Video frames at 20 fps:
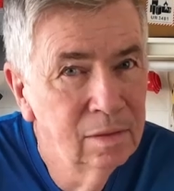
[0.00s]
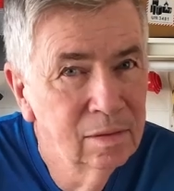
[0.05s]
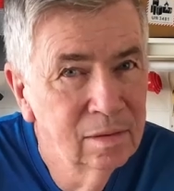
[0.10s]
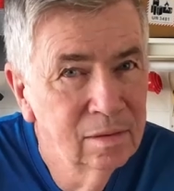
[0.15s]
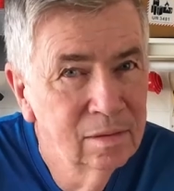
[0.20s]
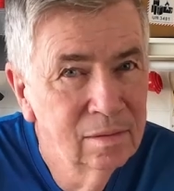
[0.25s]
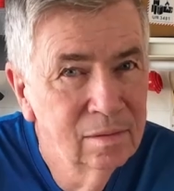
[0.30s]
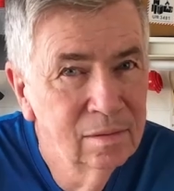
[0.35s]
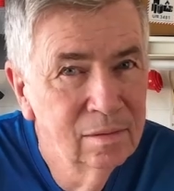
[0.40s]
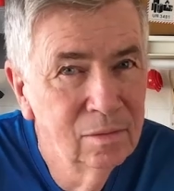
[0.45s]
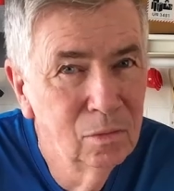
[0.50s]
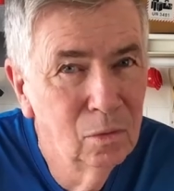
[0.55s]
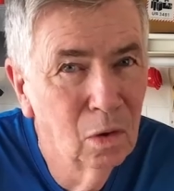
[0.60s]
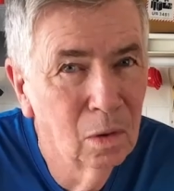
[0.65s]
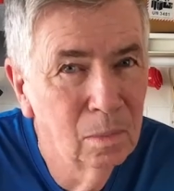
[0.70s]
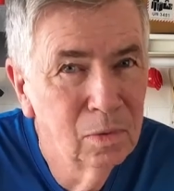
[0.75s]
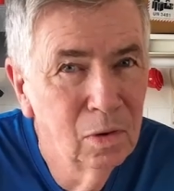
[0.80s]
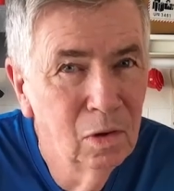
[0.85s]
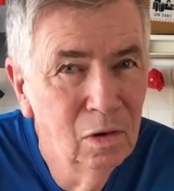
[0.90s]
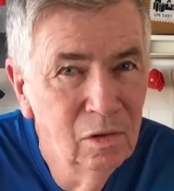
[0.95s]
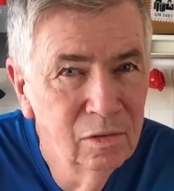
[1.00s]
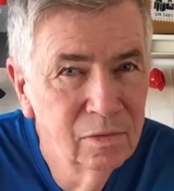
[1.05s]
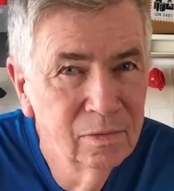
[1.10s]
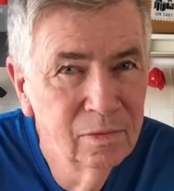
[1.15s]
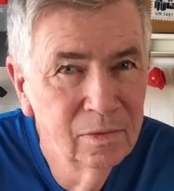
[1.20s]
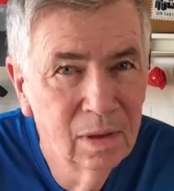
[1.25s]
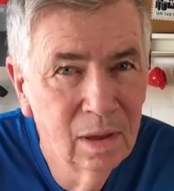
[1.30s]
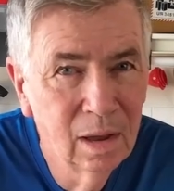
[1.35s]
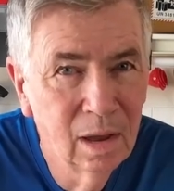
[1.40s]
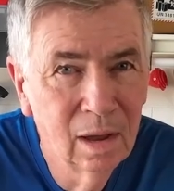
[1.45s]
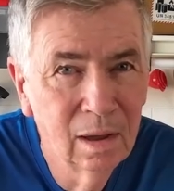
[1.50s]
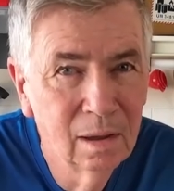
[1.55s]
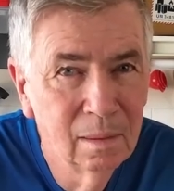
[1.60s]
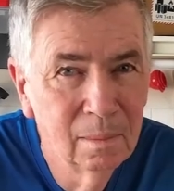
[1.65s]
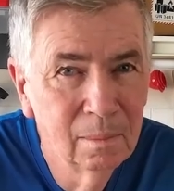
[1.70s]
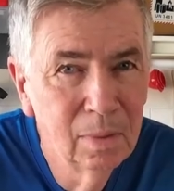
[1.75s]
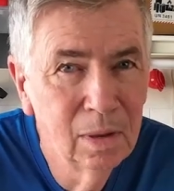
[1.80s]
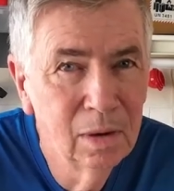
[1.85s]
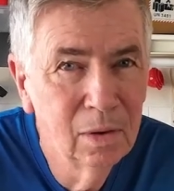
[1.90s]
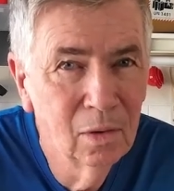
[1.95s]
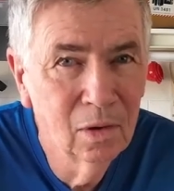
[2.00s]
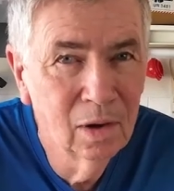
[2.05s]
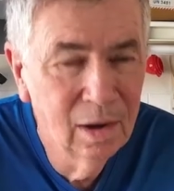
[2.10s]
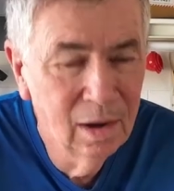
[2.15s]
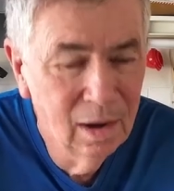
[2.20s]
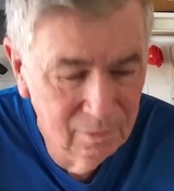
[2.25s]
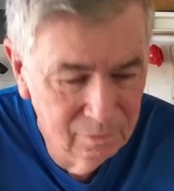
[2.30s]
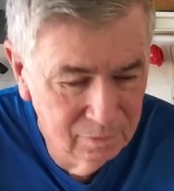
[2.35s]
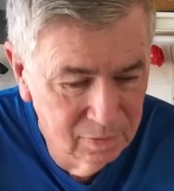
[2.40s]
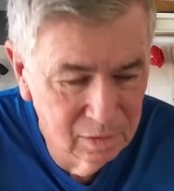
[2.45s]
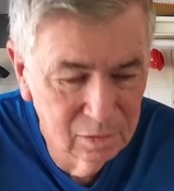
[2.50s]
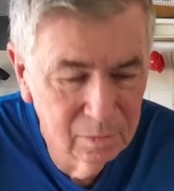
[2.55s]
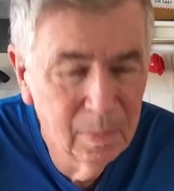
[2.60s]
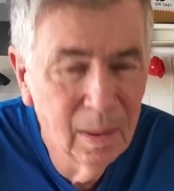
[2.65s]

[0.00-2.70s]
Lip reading: It's dropped off, but not enough.